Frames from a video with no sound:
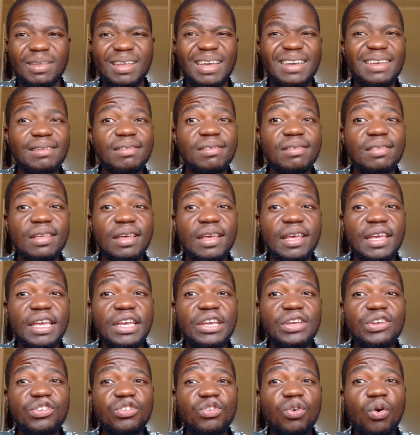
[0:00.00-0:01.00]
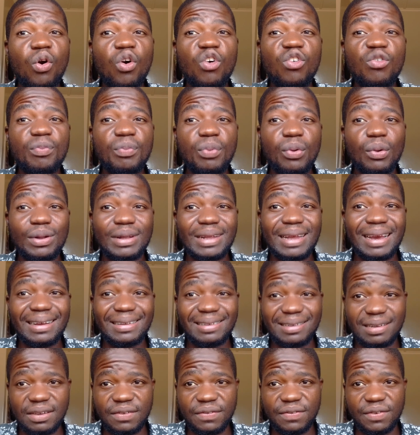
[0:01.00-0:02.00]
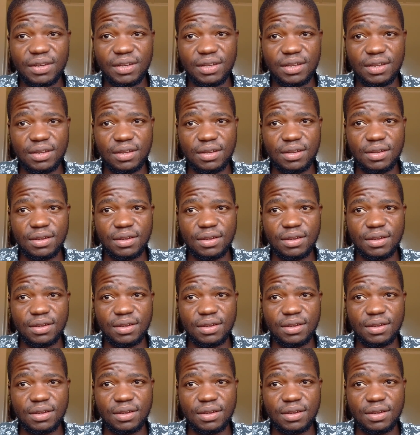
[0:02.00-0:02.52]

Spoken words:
Is the issue of productivity.